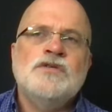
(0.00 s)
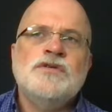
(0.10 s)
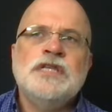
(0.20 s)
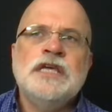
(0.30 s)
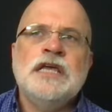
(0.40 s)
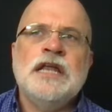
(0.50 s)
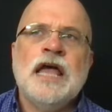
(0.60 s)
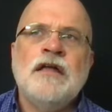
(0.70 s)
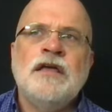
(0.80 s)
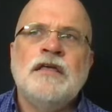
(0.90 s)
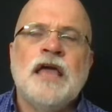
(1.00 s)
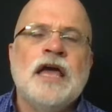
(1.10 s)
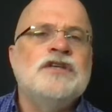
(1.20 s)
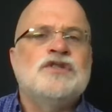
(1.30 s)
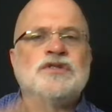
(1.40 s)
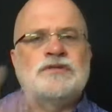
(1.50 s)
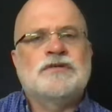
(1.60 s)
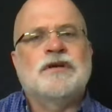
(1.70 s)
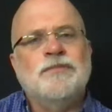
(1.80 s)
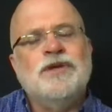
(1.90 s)
So I was thinking how to
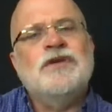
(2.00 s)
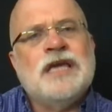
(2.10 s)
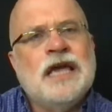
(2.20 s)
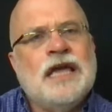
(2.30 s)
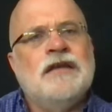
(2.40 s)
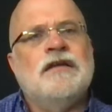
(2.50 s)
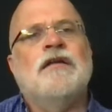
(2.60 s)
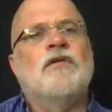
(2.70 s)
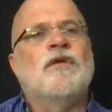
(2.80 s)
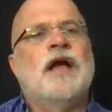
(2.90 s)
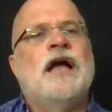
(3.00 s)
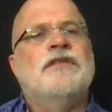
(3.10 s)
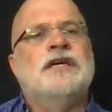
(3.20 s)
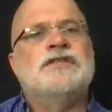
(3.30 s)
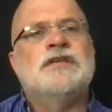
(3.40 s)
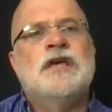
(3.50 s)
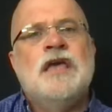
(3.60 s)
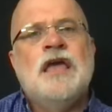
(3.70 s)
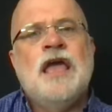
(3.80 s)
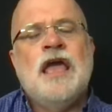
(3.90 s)
communicate around this.
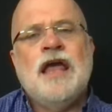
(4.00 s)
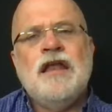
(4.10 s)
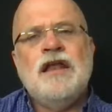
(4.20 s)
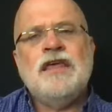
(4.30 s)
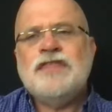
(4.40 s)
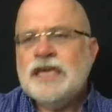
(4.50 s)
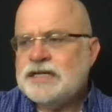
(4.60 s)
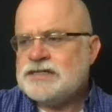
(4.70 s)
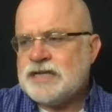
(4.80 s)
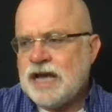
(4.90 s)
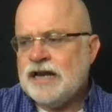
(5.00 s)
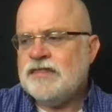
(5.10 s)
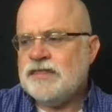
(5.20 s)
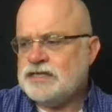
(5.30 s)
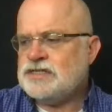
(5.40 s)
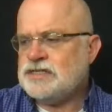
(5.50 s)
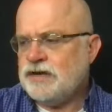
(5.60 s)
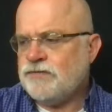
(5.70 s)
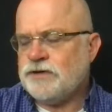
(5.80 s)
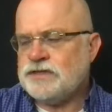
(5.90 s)
And I think it's kind of this
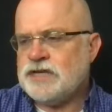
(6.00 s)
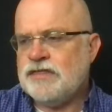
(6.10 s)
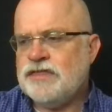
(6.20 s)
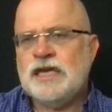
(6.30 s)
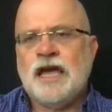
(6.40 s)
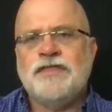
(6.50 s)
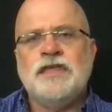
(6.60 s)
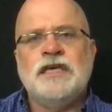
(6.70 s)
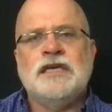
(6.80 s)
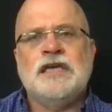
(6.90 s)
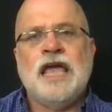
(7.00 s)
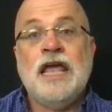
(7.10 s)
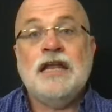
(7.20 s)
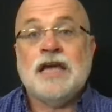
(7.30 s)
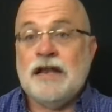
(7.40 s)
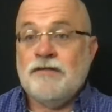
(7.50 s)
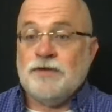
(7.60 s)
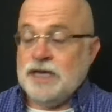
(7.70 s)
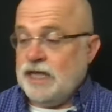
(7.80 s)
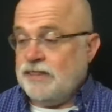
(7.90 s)
difference. I think Cain kind
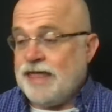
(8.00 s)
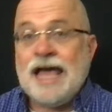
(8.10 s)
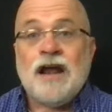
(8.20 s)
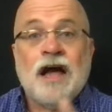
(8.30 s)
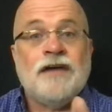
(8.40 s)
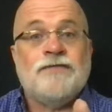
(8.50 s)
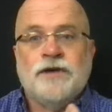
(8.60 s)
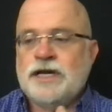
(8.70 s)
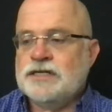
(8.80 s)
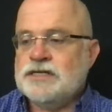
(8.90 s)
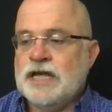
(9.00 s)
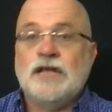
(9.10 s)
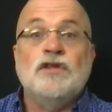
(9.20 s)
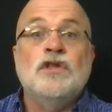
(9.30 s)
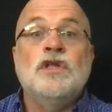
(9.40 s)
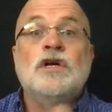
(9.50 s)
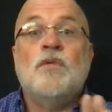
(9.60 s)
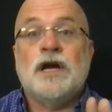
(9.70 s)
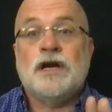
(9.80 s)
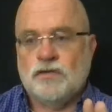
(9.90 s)
of that offering is like,
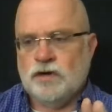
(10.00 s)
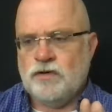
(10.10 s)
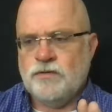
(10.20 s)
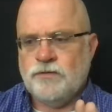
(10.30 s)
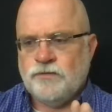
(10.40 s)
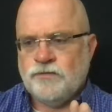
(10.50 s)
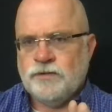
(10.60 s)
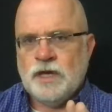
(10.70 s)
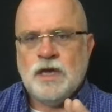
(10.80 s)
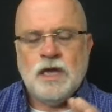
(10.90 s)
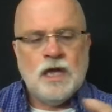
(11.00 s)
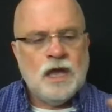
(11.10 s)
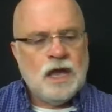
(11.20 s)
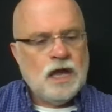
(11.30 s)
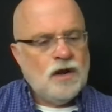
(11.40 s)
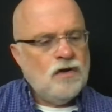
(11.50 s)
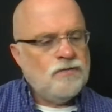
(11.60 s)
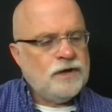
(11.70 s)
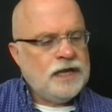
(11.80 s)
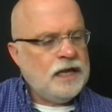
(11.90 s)
look what grew. And
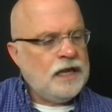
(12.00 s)
over